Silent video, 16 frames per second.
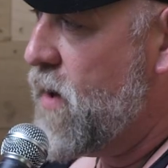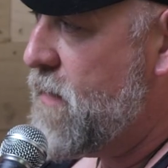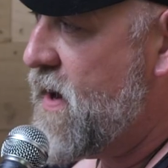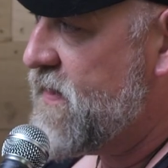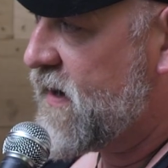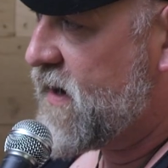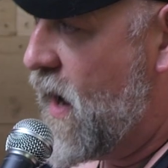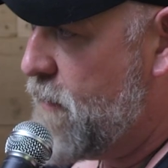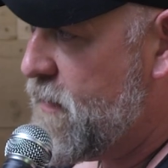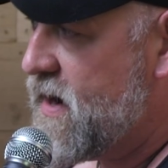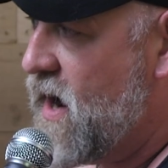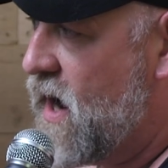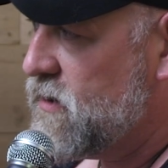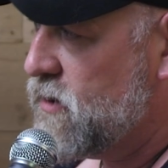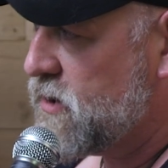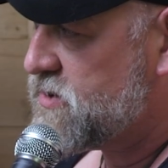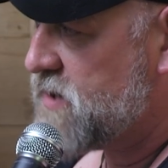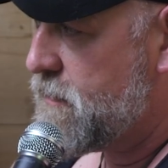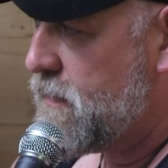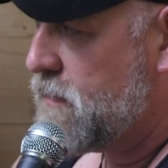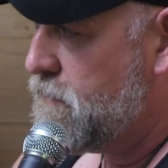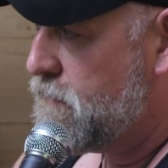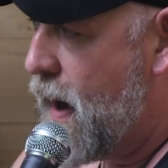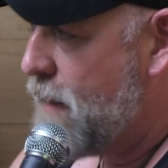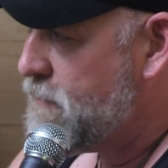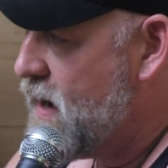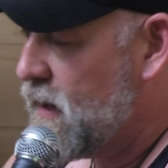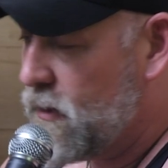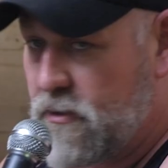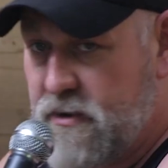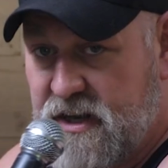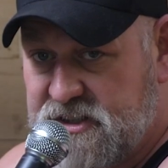him, and the Commandant looks up, and Bob
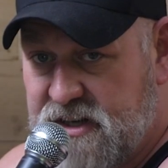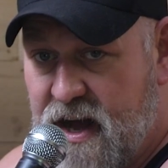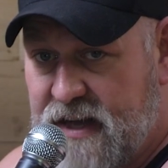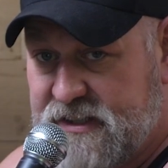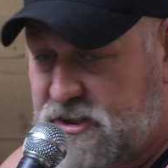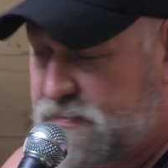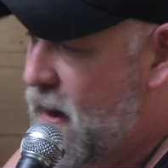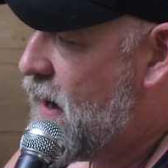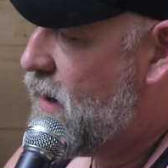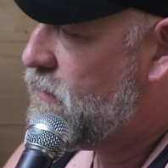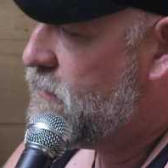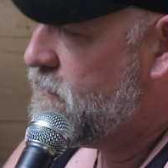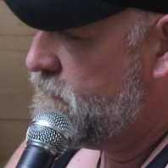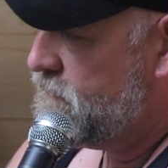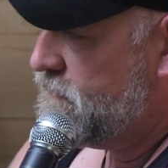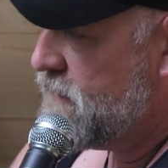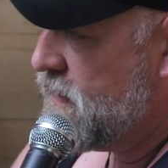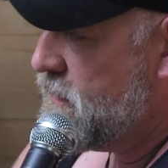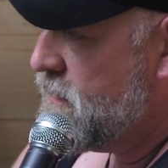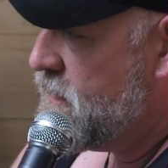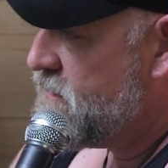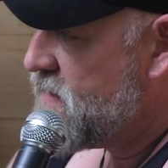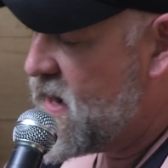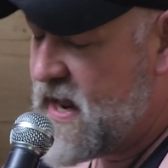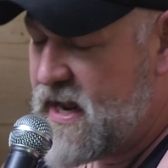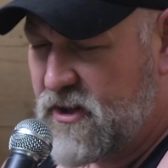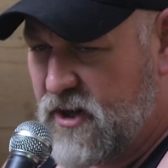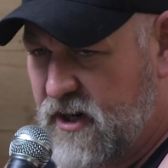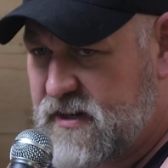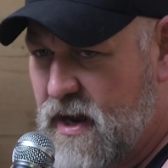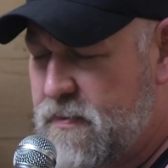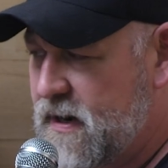Neller does not smile, and he
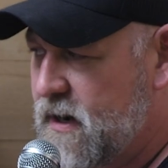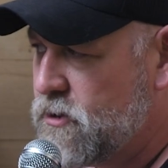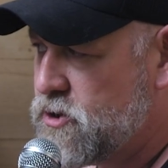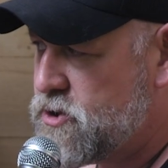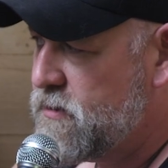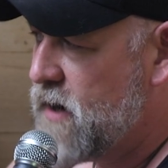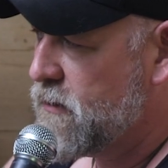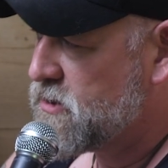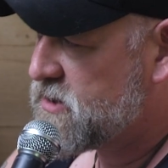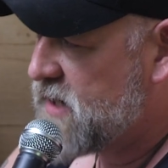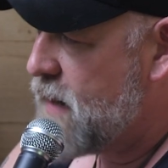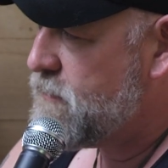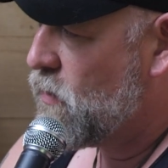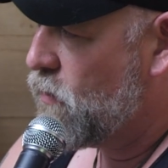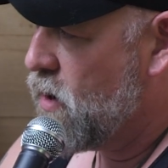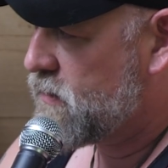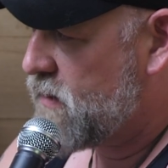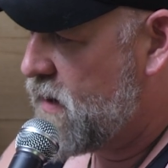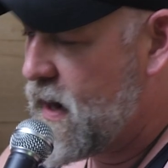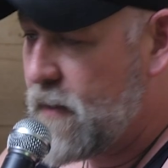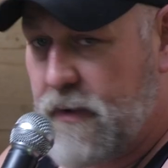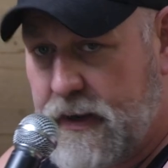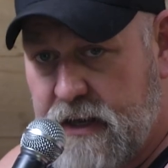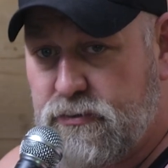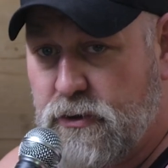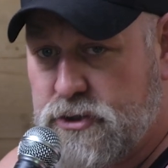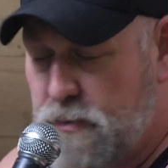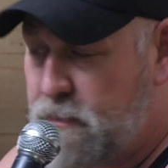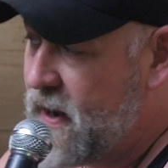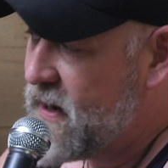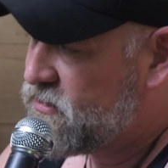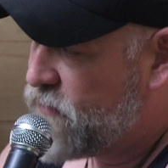looked up. He goes, "You gunners came to work today." I'm like, "That's what you
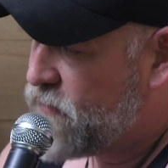pay us